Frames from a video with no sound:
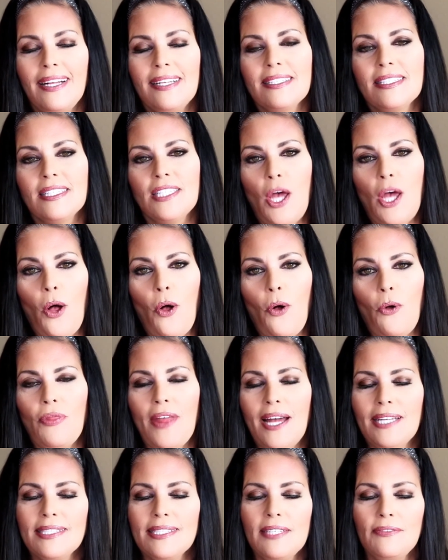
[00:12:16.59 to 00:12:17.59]
So
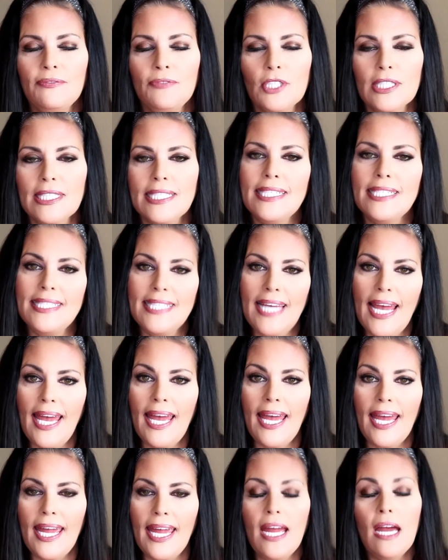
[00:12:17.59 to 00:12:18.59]
that's it for
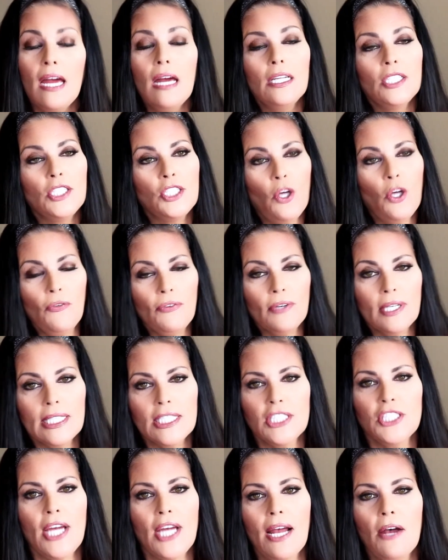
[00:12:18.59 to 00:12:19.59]
today. Don't forget
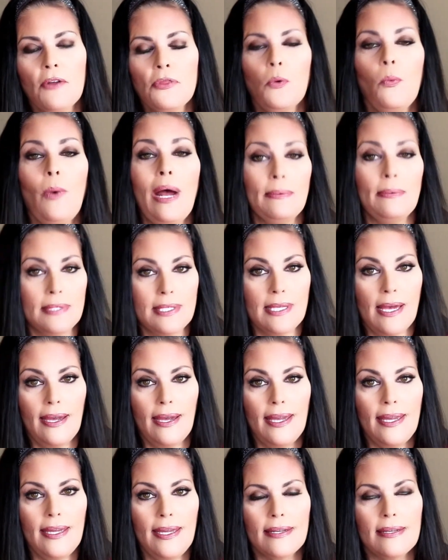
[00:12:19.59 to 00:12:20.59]
to check out the
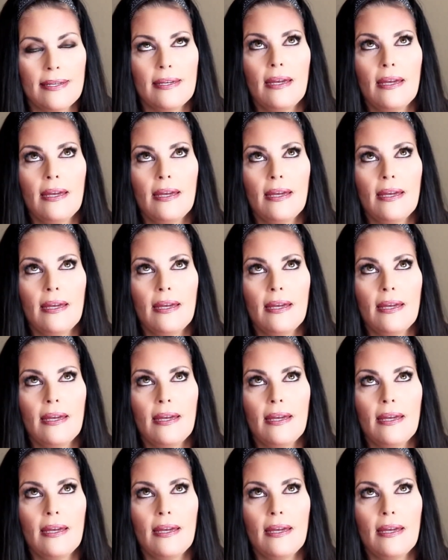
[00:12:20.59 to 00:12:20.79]
website.